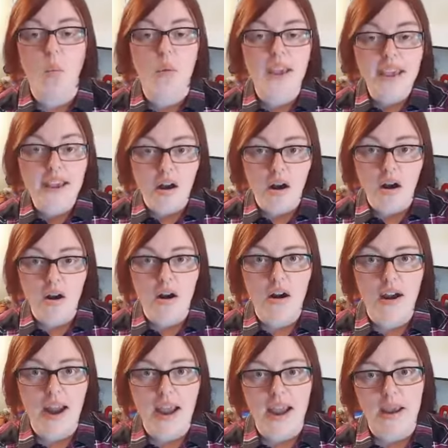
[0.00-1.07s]
we
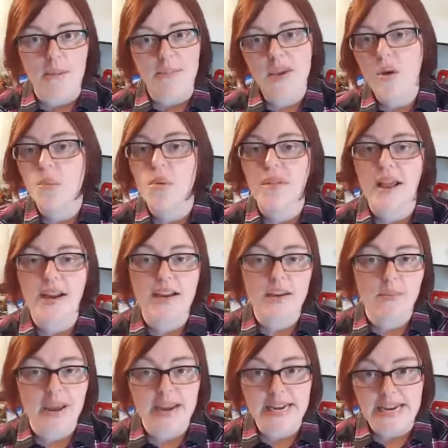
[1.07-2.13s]
are a meal
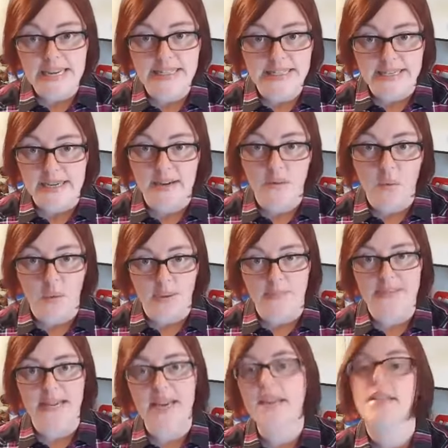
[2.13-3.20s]
planning made easy
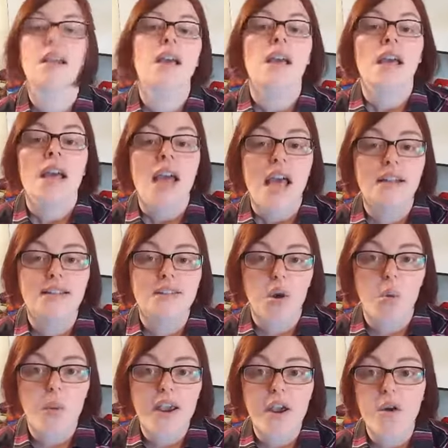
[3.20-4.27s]
website. And
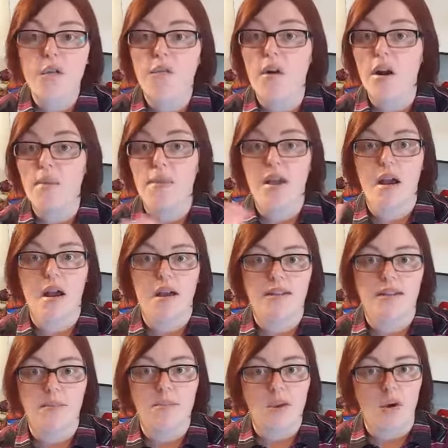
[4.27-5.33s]
so we go far
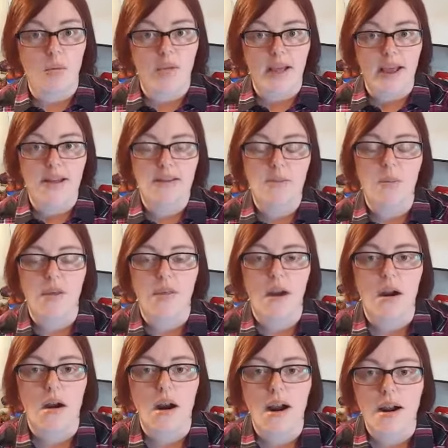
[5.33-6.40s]
beyond meal plans with
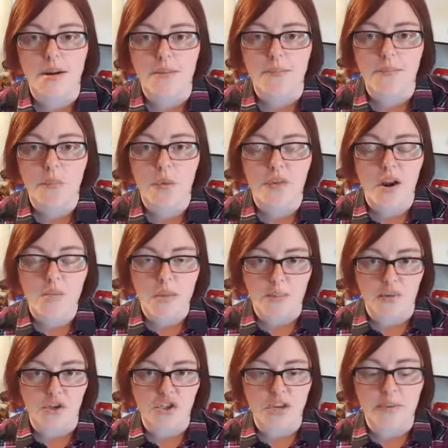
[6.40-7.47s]
our
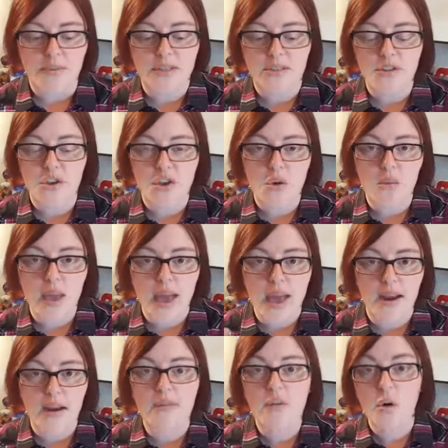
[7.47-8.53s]
memberships. So you
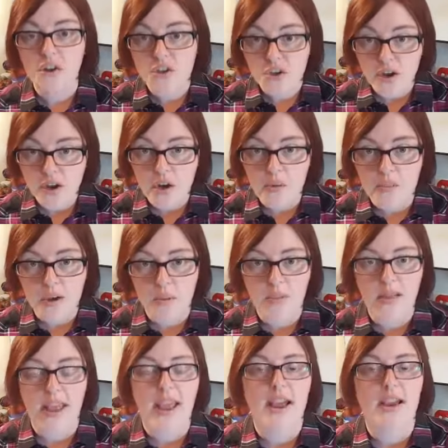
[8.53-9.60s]
get, of course, you get your meal
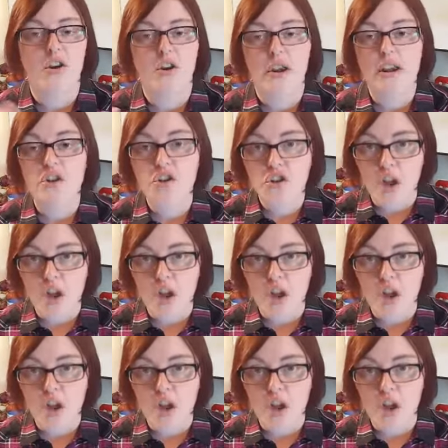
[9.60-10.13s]
plan and you get your